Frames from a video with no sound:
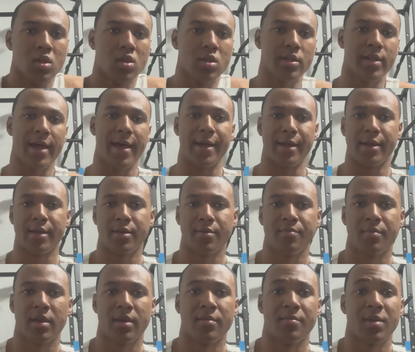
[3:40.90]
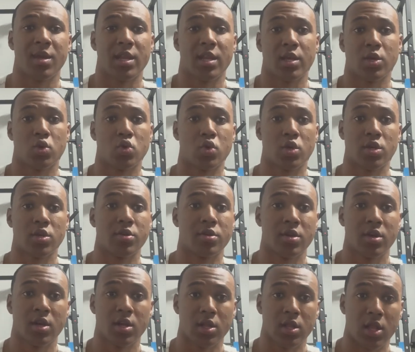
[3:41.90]
Like, meaning, treat you,
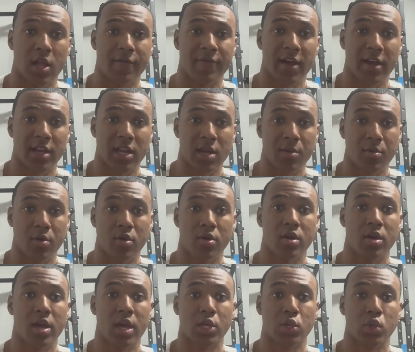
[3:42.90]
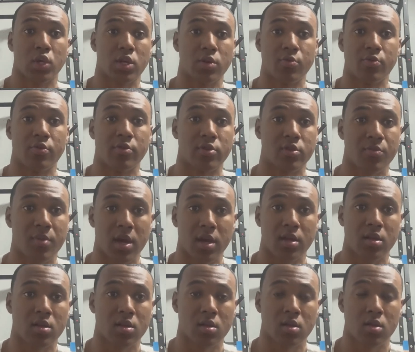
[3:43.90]
love thy neighbor, and treat them with
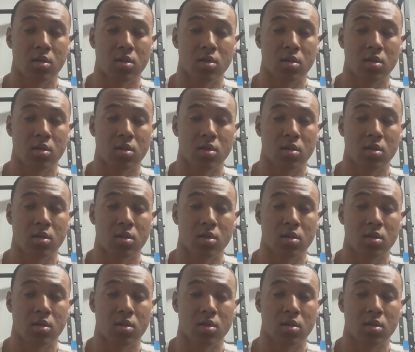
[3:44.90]
respect.